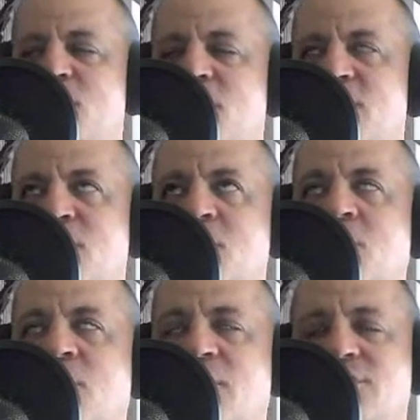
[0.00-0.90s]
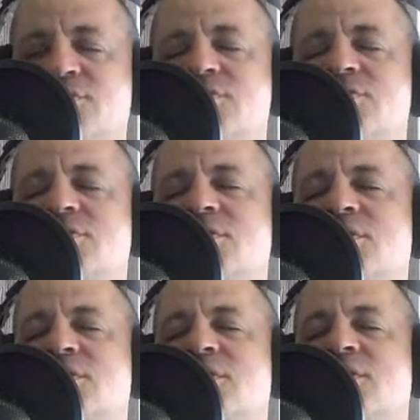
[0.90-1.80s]
one of the worst
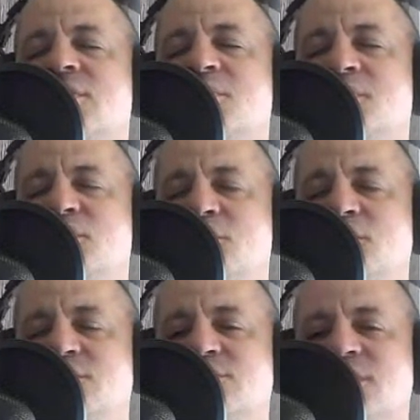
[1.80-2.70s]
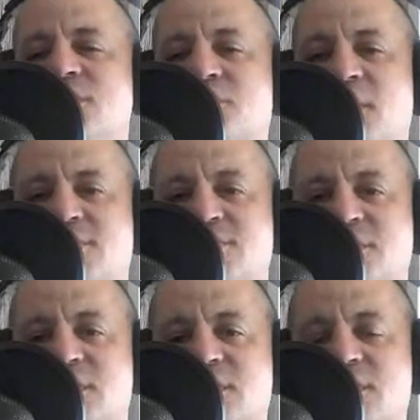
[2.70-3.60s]
moves in
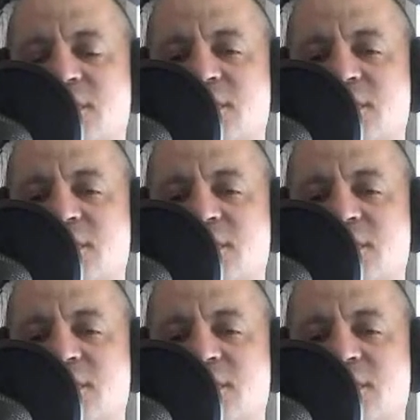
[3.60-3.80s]
wrestling.